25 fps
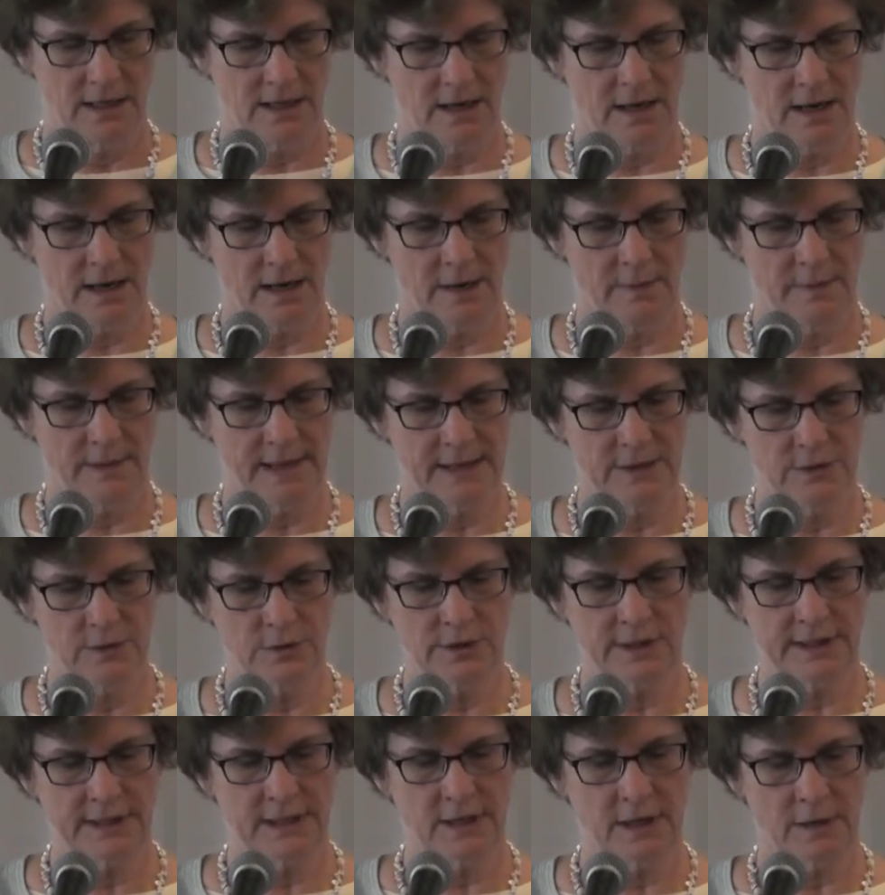and you
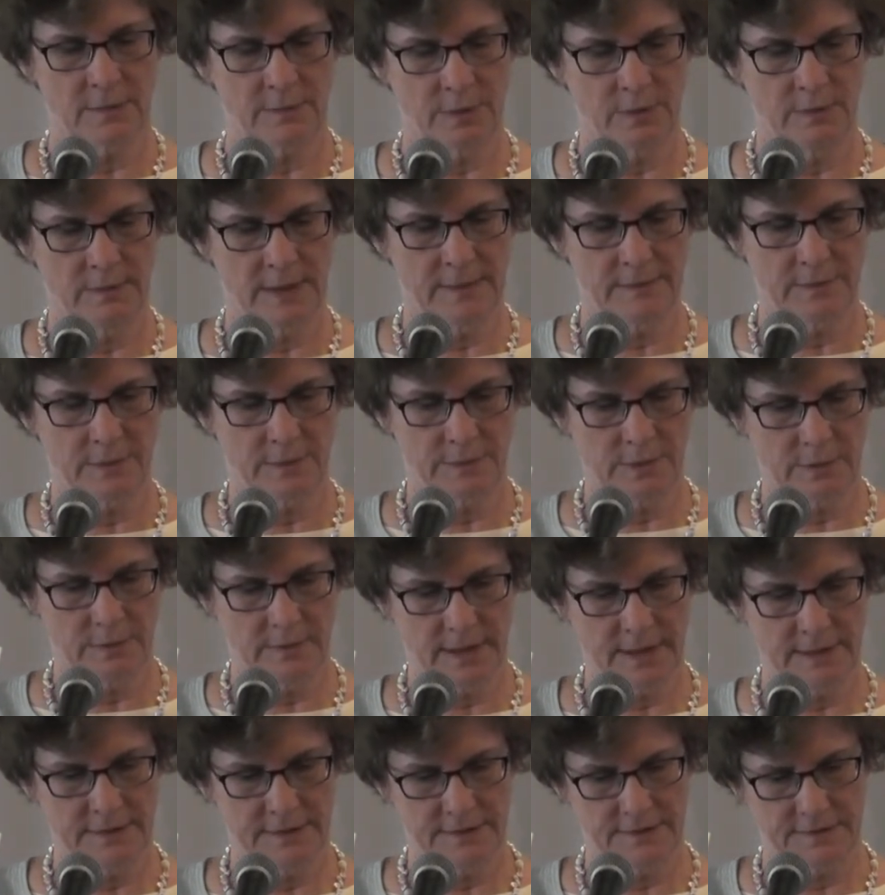look at our per member per
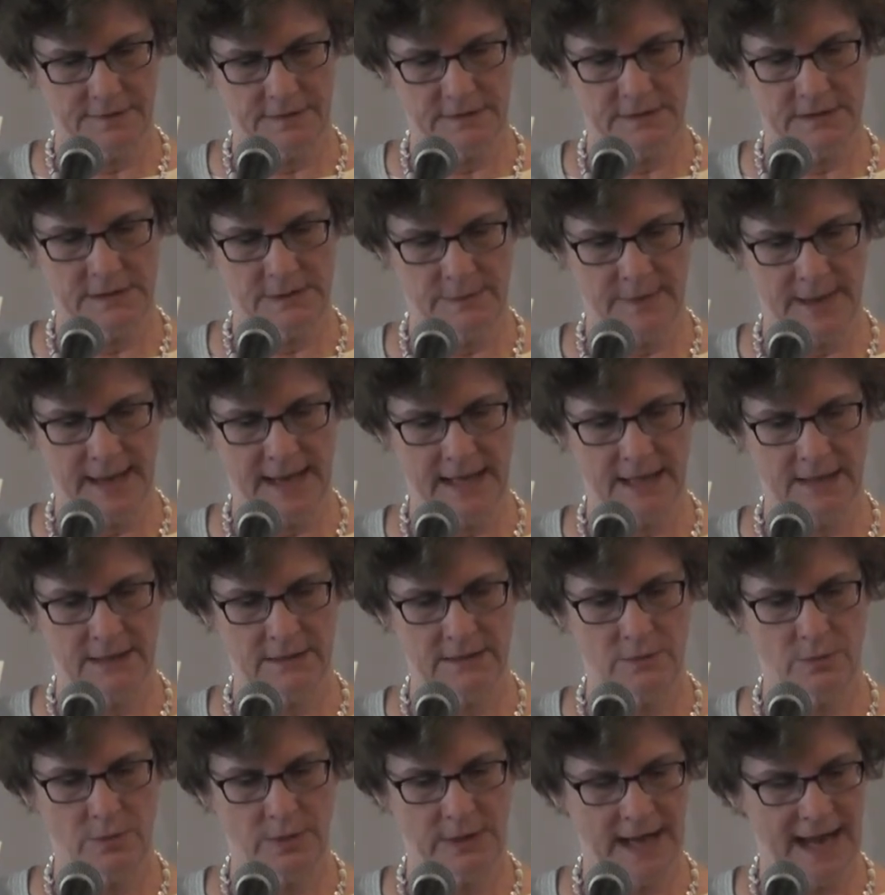month
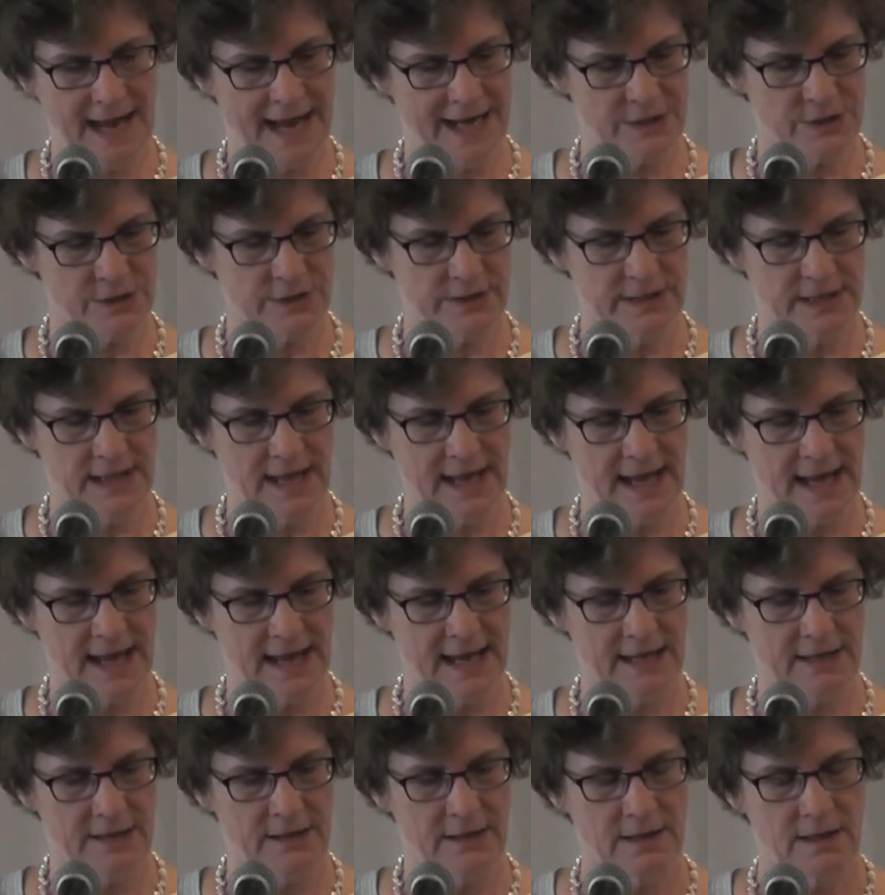spend, we actually
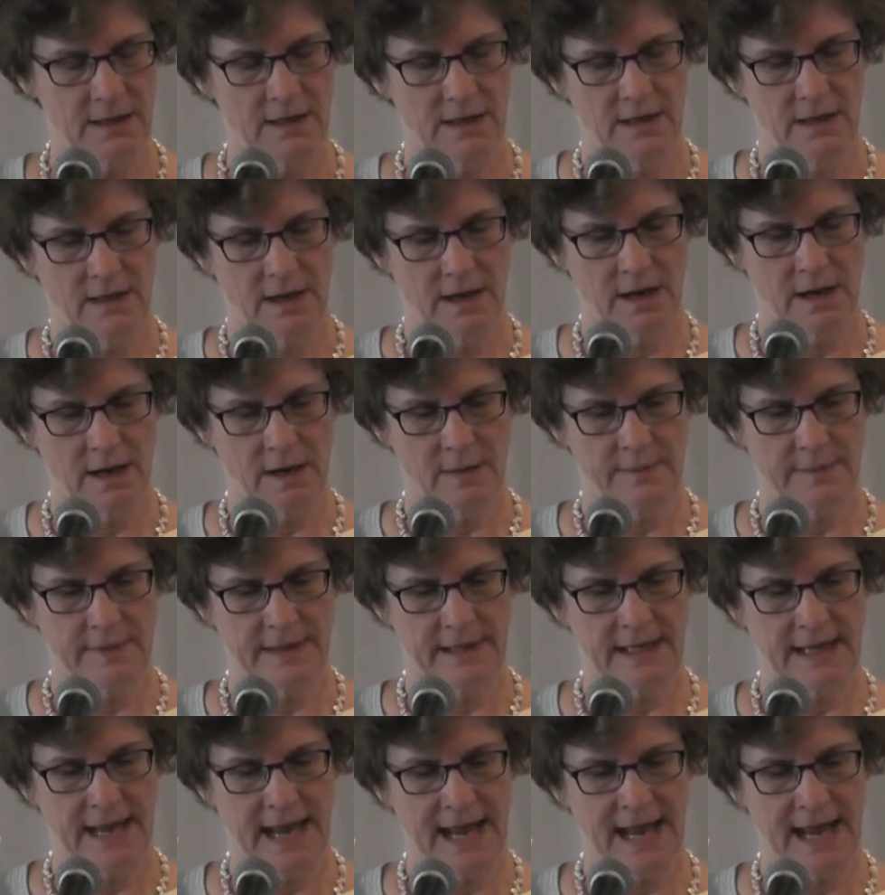had an